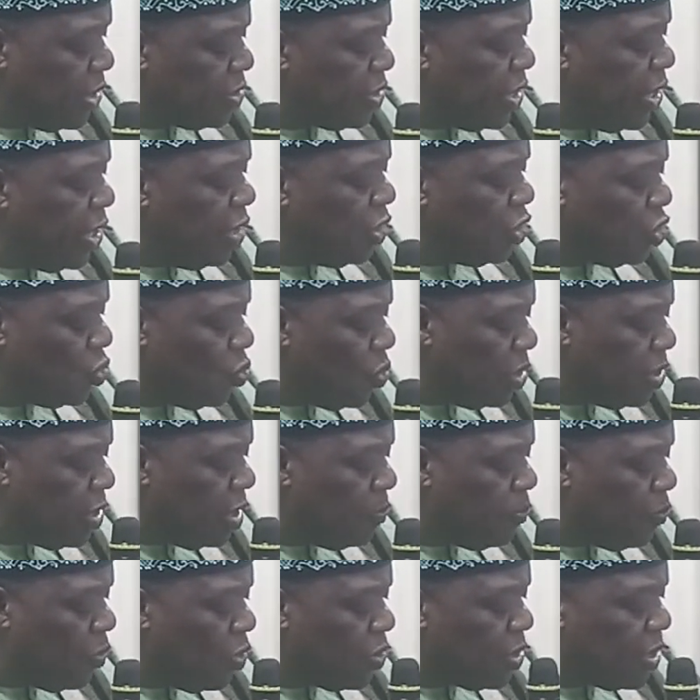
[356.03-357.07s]
ensure
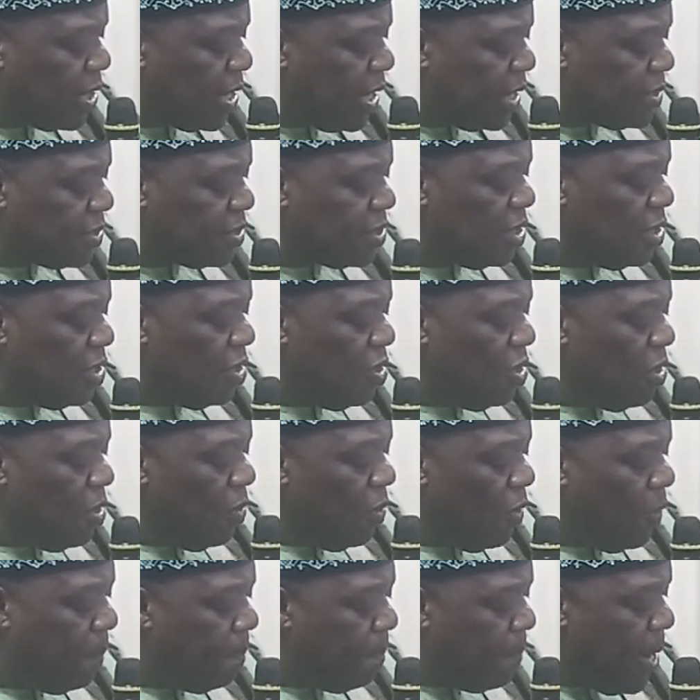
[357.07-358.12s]
that broadcast
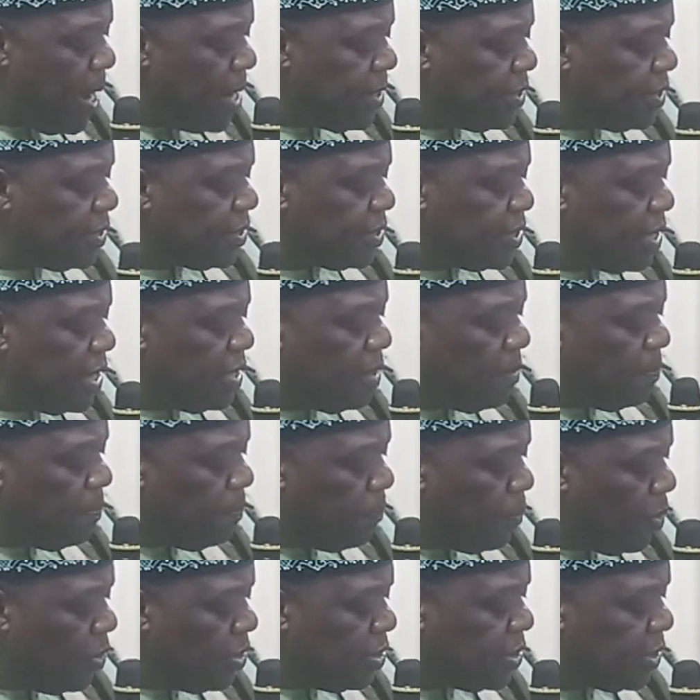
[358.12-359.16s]
of partisan
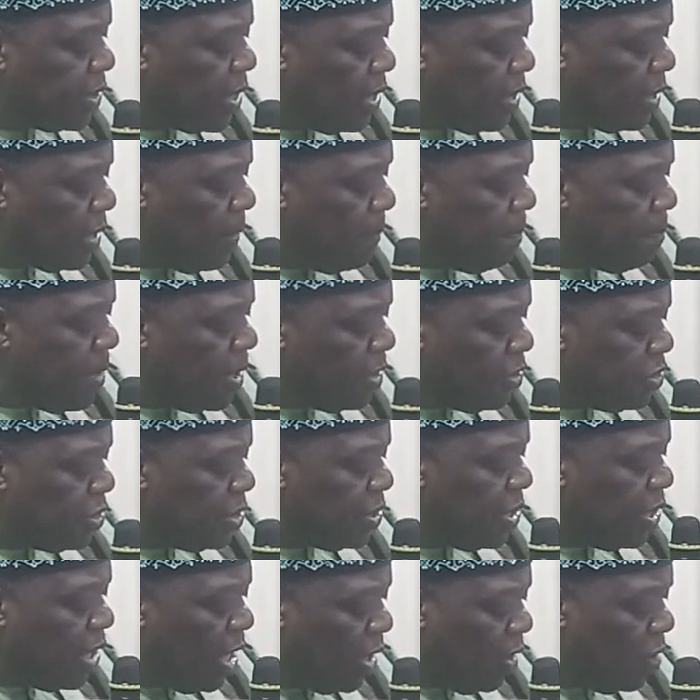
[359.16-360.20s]
political campaign
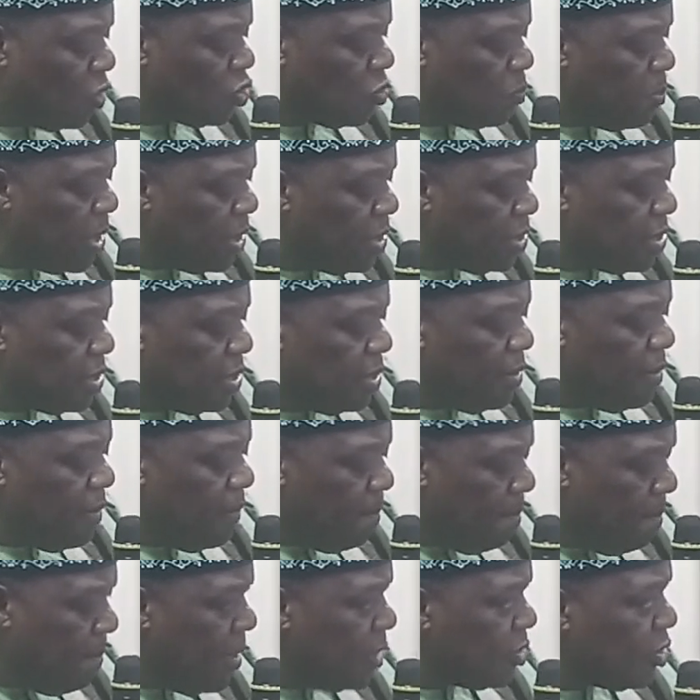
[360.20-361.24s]
jingle announcements
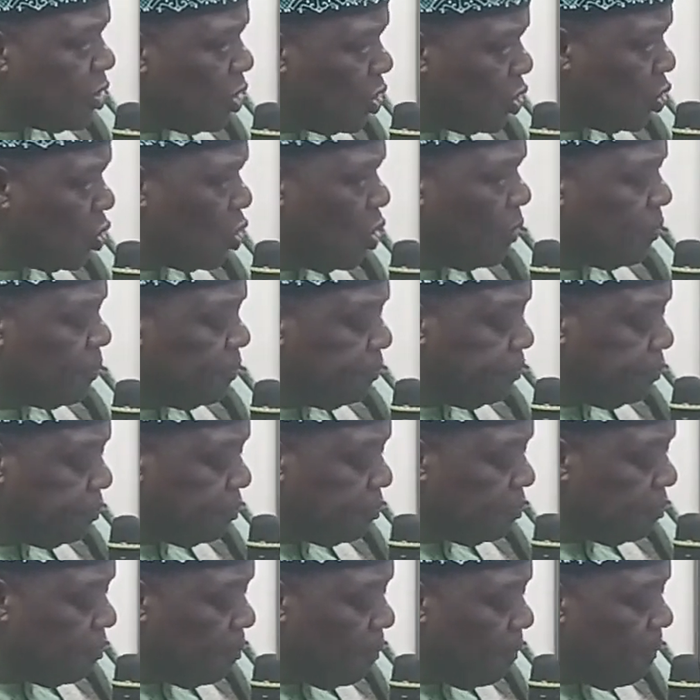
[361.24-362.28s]
must stop.
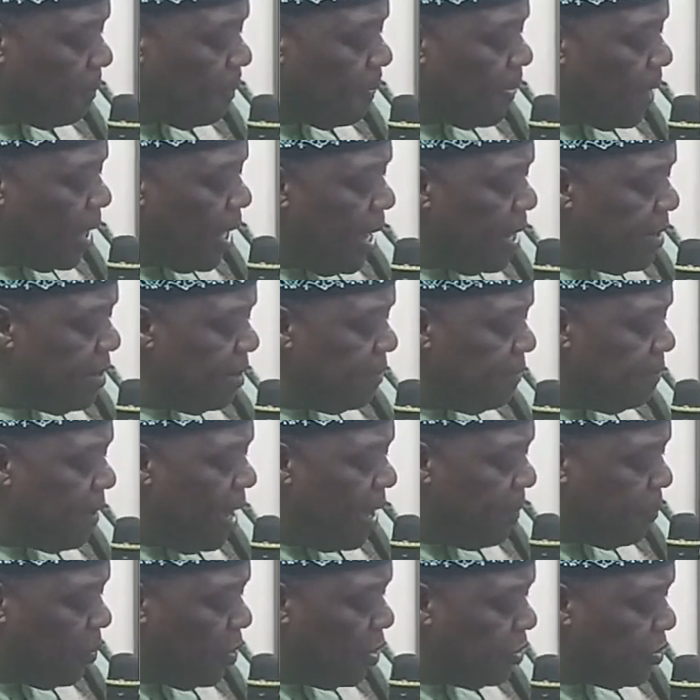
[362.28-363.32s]
And then
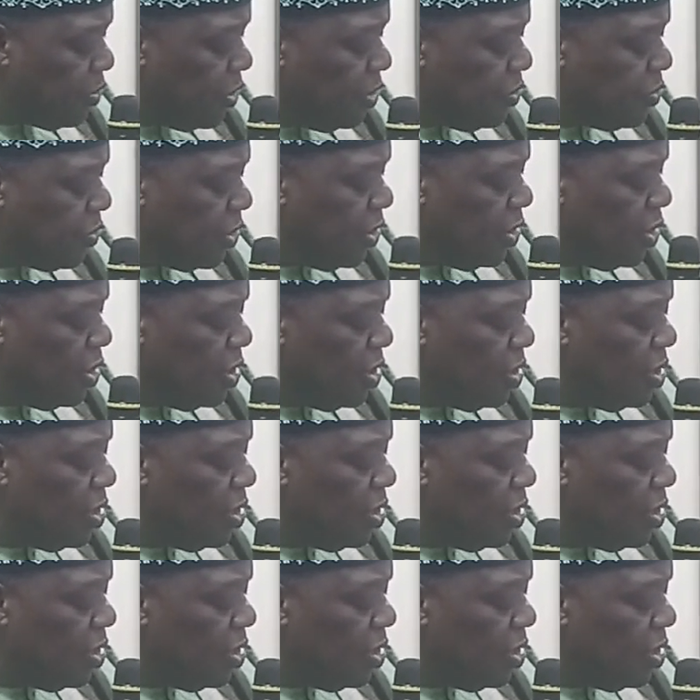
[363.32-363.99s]
5.33,